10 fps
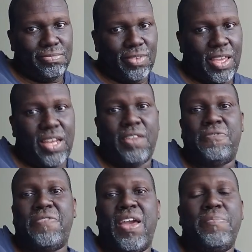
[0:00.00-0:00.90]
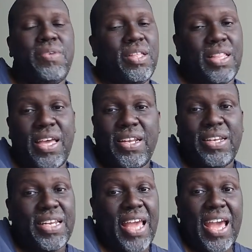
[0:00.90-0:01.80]
And the family are letting it
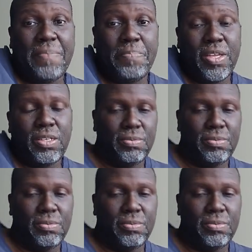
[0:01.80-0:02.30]
happen.